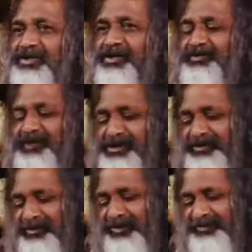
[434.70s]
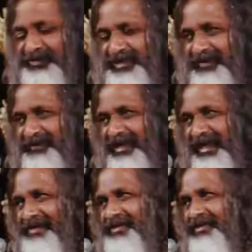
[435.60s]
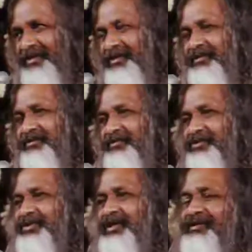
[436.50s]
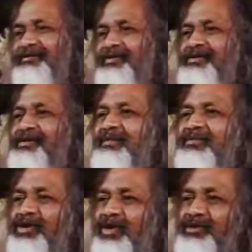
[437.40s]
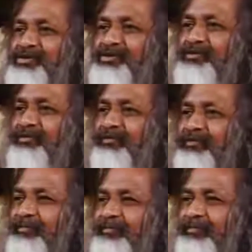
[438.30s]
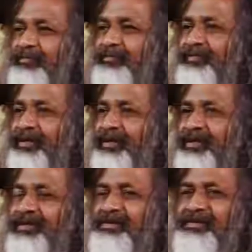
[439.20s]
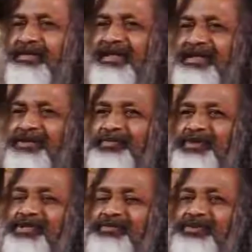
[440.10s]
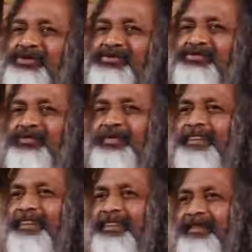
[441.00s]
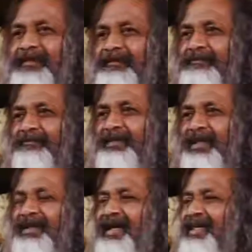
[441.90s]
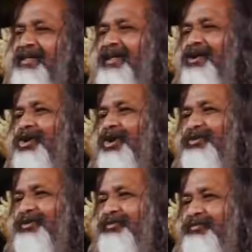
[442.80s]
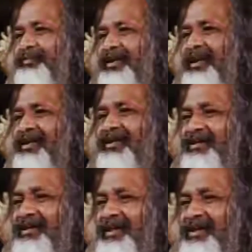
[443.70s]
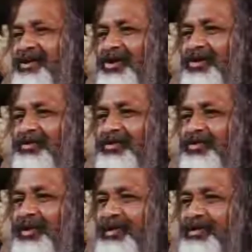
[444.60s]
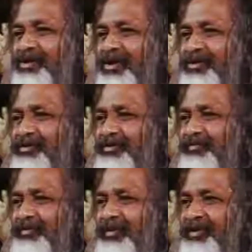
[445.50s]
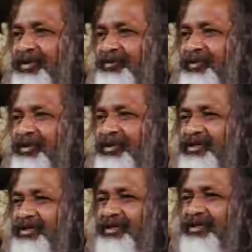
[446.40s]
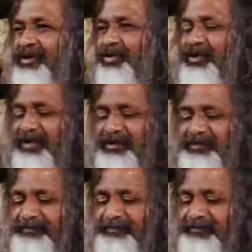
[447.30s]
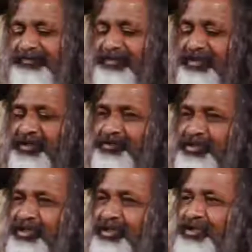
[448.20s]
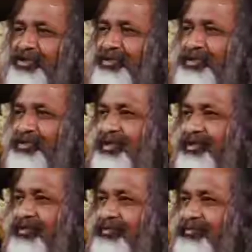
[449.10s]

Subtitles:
The principle of stabilizing it so that it's never lost is like the principle of dyeing a cloth, coloring a cloth, white cloth, dipping it in yellow color, putting it to the sun.